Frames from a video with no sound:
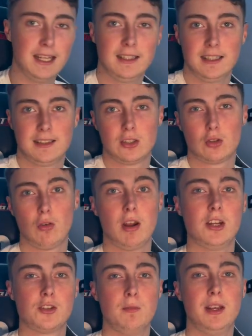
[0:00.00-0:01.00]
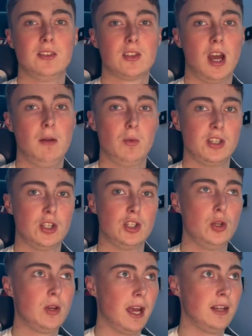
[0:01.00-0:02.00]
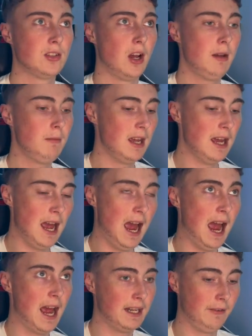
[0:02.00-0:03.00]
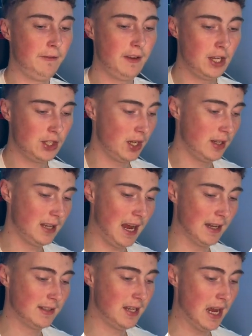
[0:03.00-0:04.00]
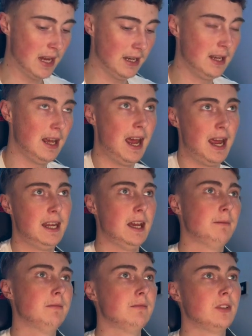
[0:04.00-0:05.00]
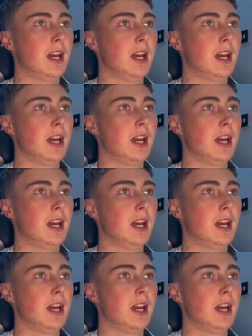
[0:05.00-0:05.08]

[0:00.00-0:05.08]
This is Greenwich Mean Time, which is UK time, and it finishes at 10 a.m.